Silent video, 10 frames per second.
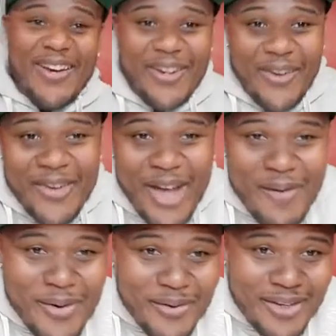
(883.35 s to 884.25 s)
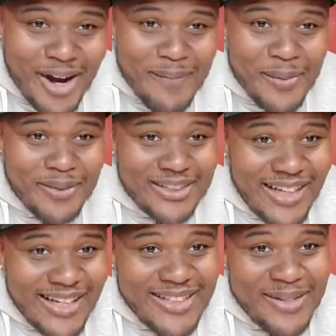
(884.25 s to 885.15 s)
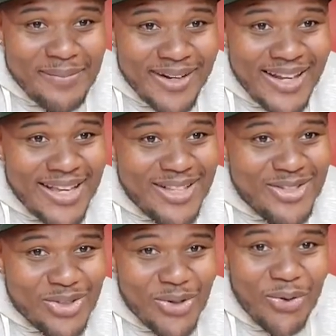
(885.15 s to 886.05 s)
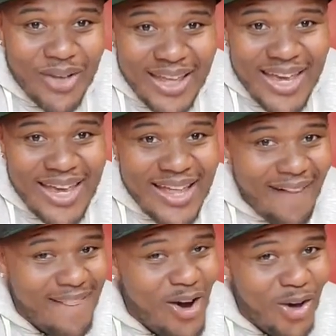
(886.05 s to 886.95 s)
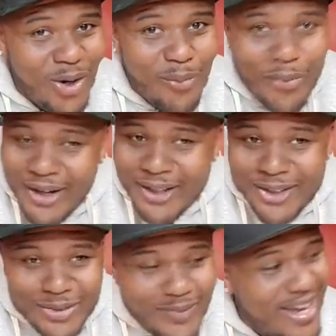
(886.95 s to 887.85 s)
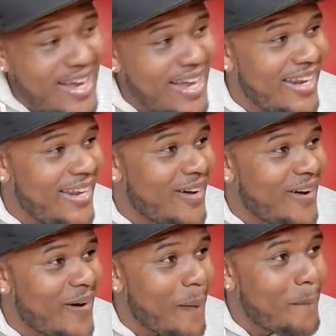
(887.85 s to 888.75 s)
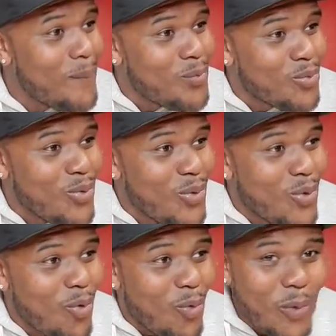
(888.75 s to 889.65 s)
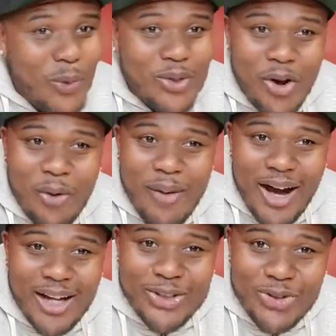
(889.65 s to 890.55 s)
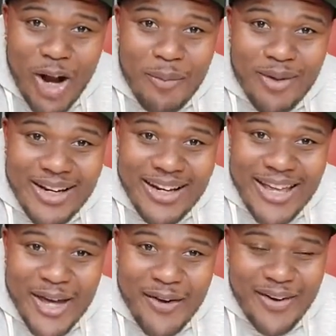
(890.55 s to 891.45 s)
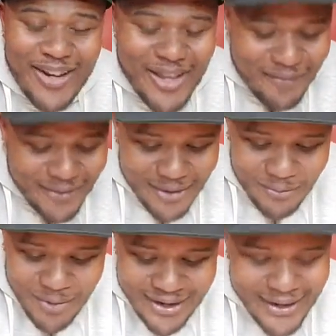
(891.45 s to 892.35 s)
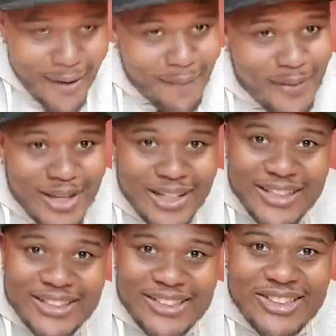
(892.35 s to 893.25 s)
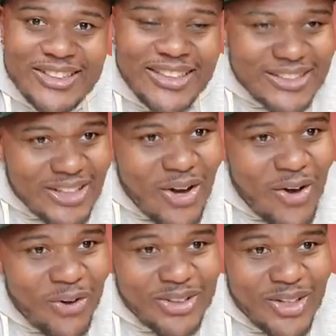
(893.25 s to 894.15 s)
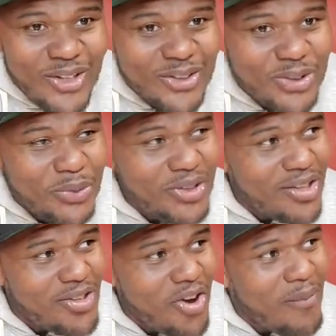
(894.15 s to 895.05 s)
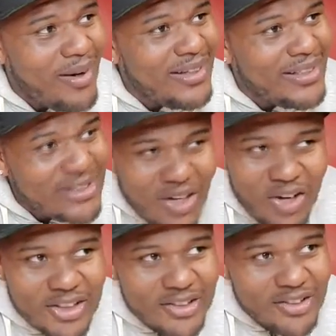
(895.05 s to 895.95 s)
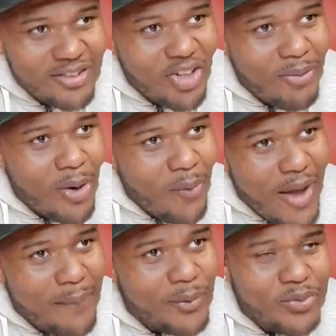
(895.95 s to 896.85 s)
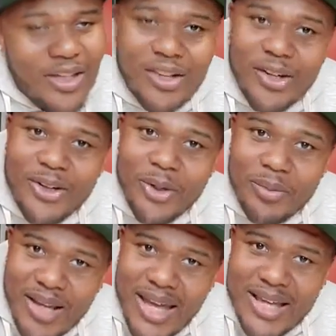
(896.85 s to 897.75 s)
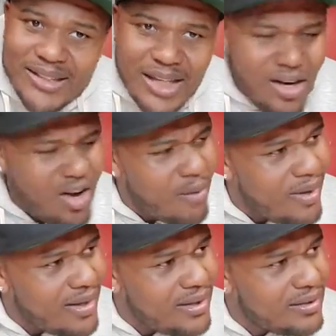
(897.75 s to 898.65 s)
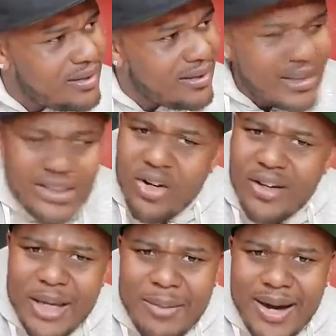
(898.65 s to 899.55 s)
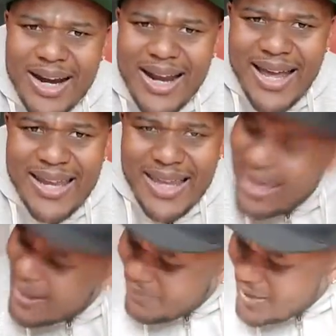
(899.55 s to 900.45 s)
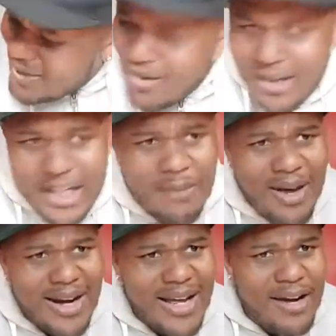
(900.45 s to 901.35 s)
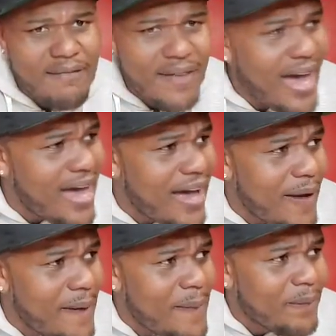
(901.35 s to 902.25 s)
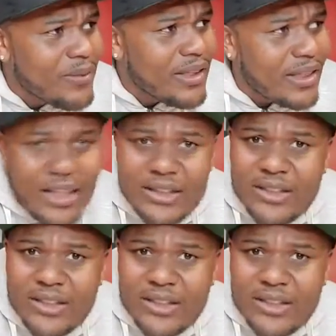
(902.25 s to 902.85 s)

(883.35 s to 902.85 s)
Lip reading: Though y'all remember JT Money and Soleil and all them records, man. And we were talking about drama, left, right, left. Just these songs. So we start talking about these songs and start talking about rappers. We start looking up dates. Like, oh man, this song came out in '98. This song came out in '95. This